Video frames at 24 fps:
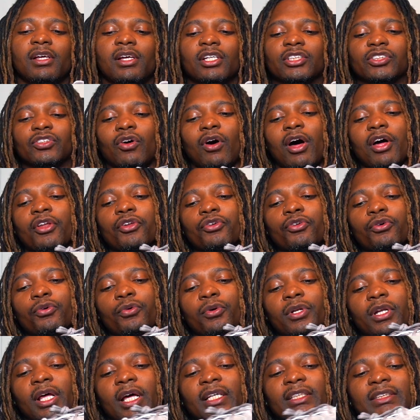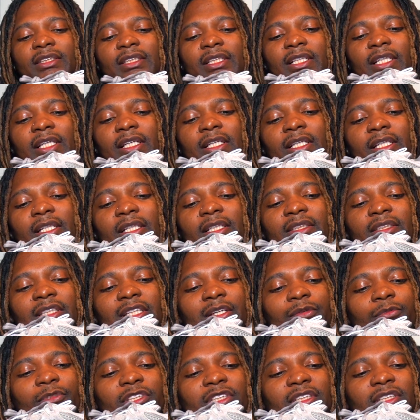So I knew when I seen these
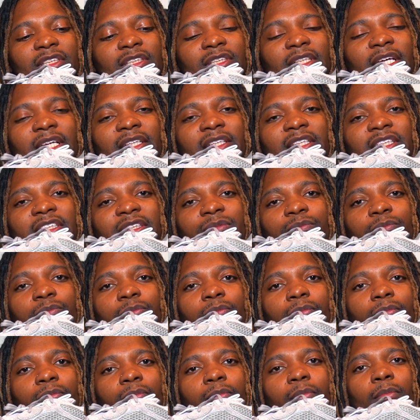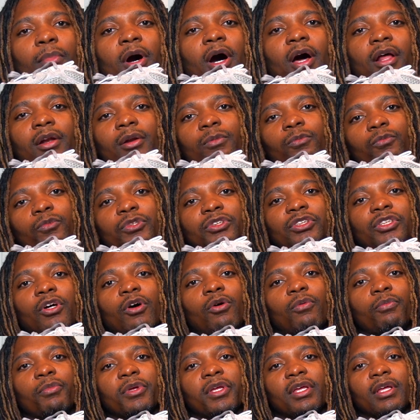images that this bottom was
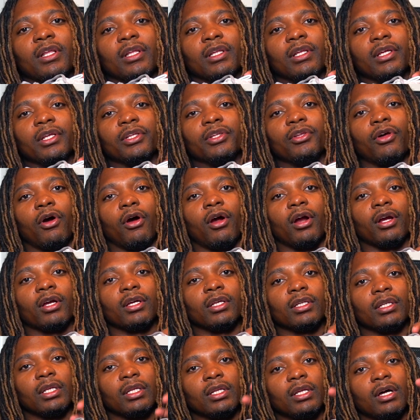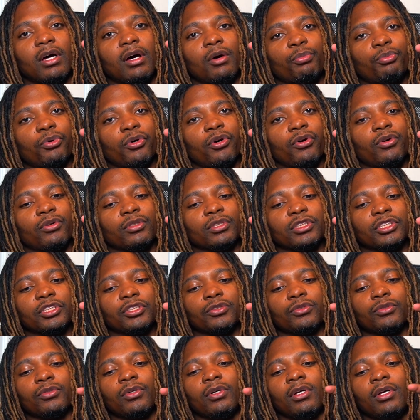gonna be a little darker than the upper on the
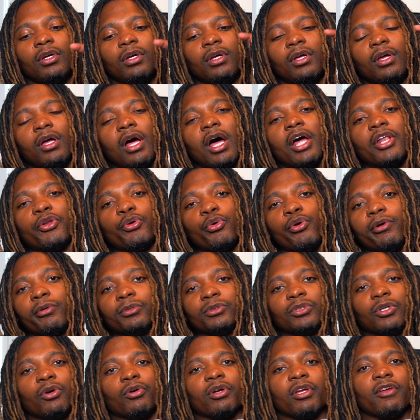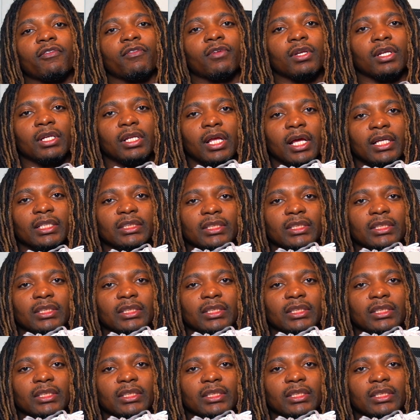shoe. I knew it was gonna give it a nice